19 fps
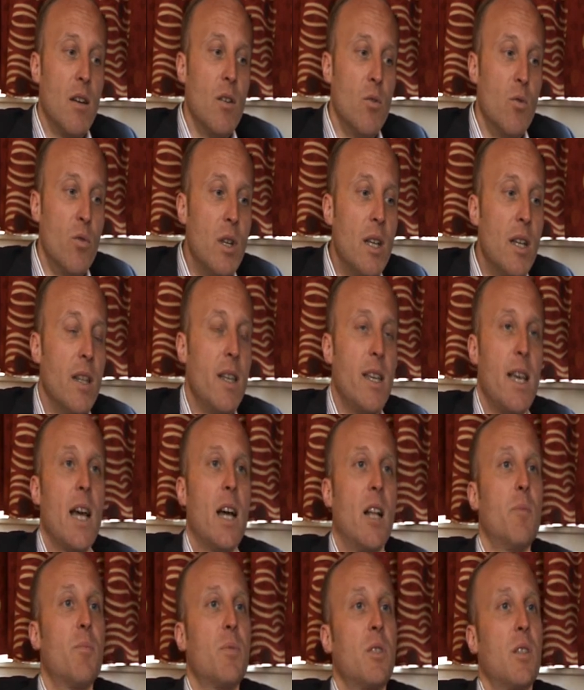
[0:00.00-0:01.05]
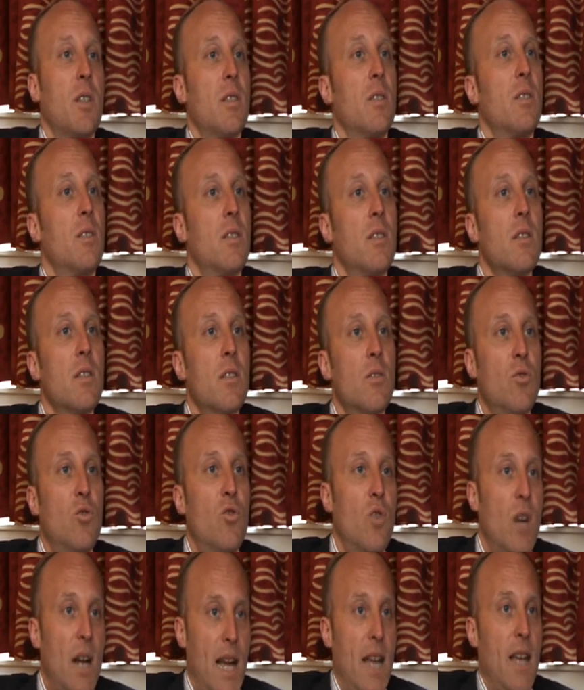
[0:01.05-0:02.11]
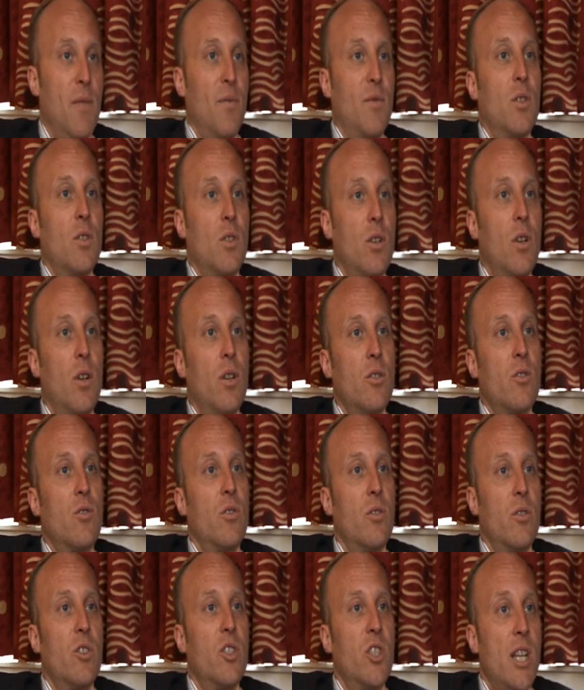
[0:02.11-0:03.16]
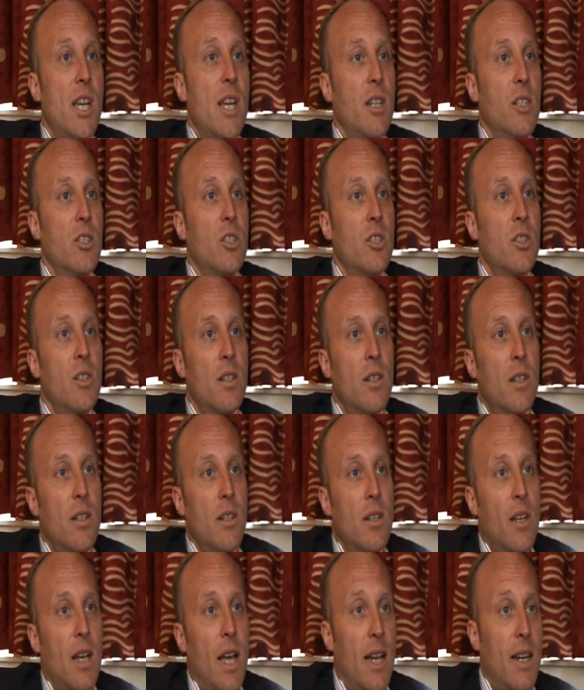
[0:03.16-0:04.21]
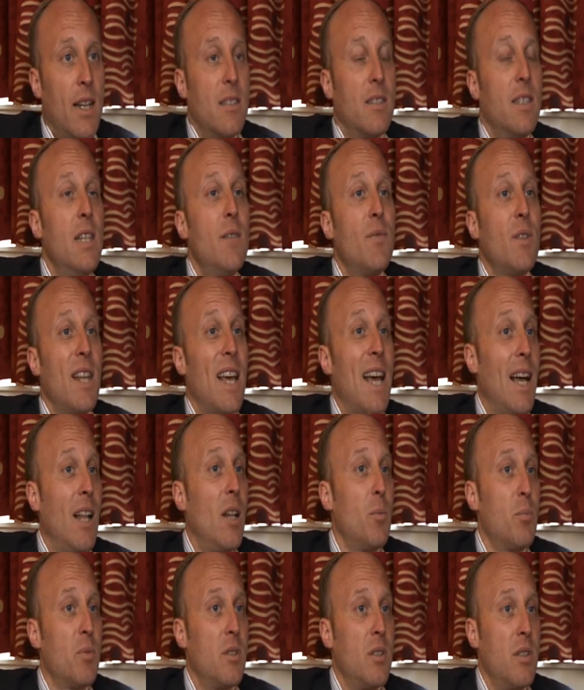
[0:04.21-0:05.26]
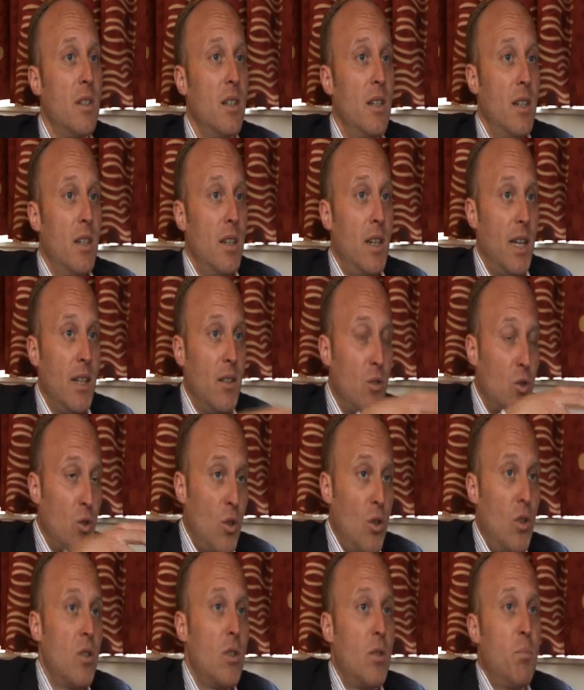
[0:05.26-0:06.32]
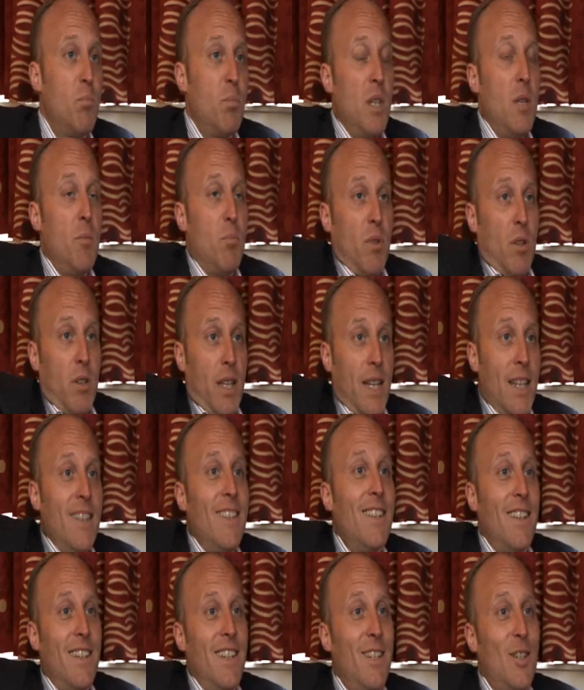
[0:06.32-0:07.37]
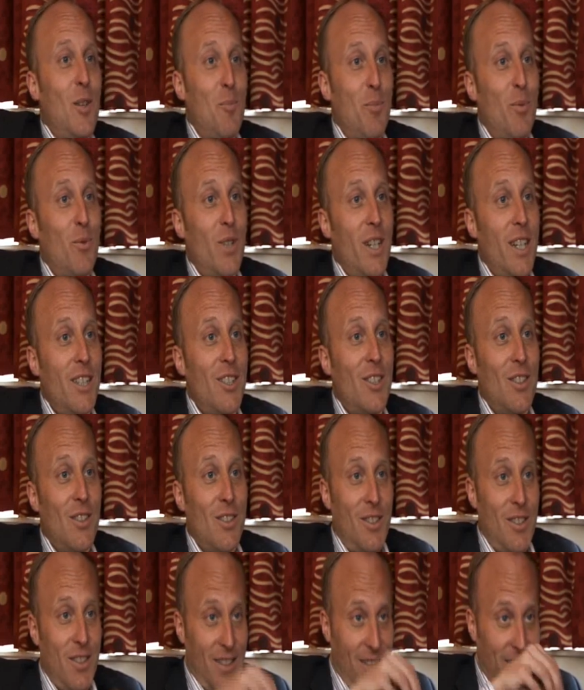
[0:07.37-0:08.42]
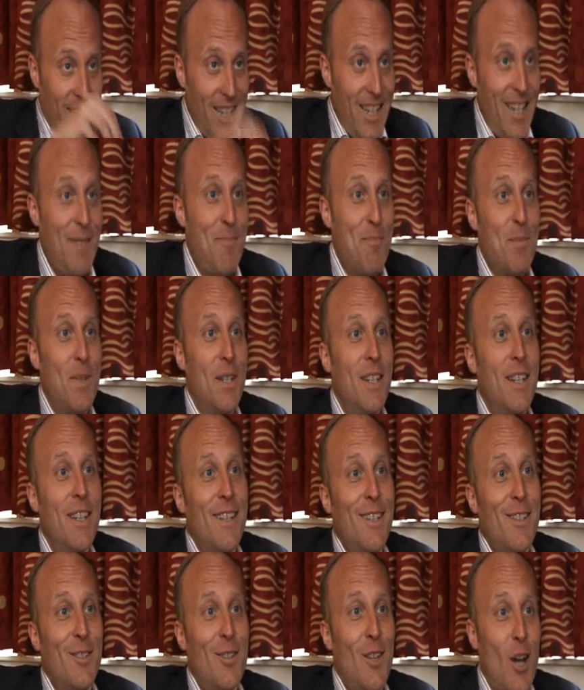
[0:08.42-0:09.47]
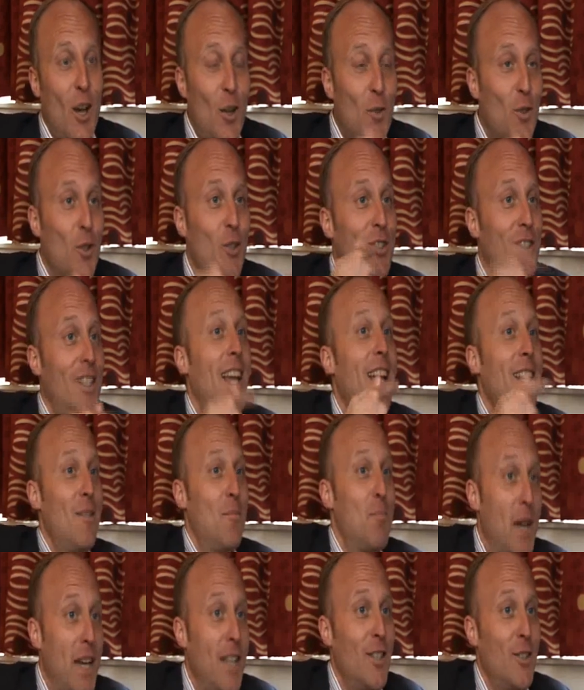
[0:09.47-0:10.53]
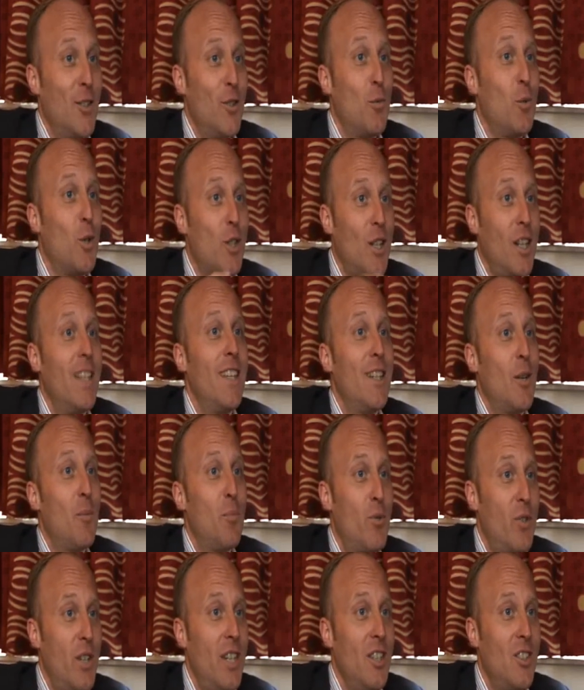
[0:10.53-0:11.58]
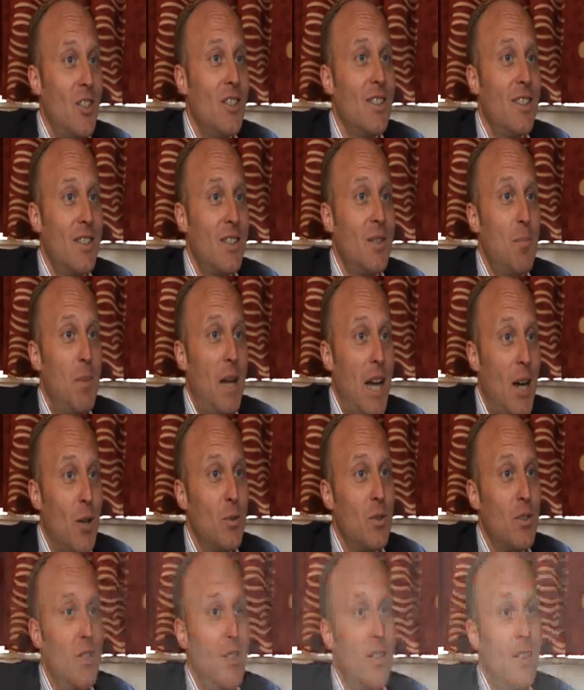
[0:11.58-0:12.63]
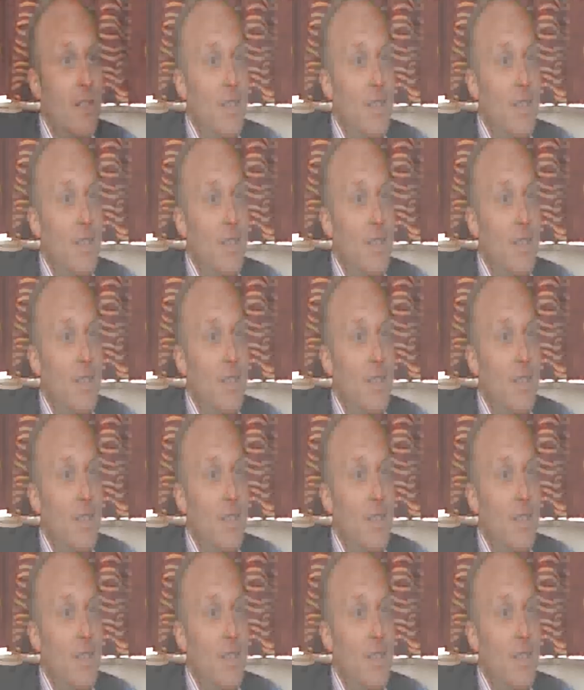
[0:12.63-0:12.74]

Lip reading: really helps us drive the cultural change, and has even helped internal people in the lean operations team understand better what lean operations is about.